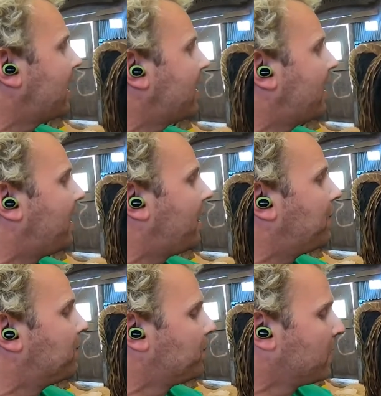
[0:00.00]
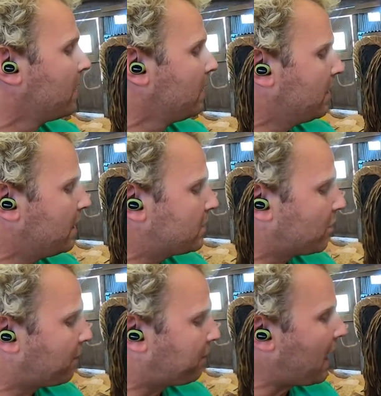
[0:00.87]
that these
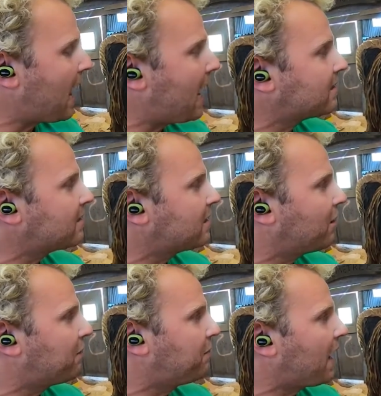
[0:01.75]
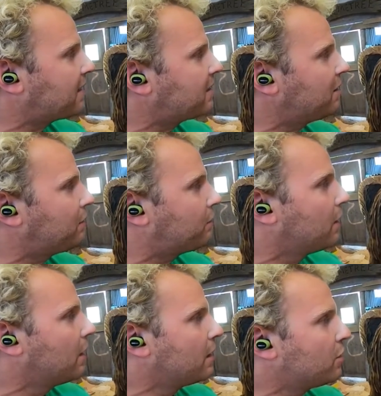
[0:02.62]
are fast, they're effective.
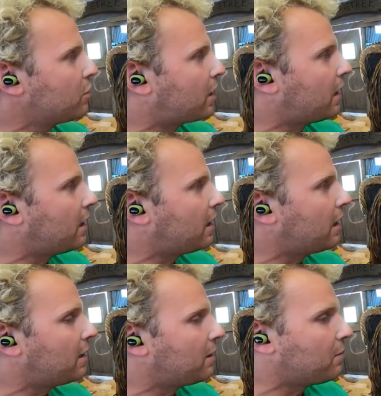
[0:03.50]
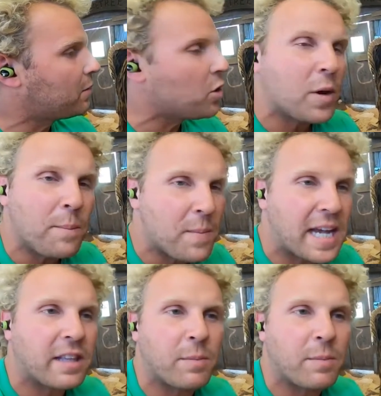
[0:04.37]
You can make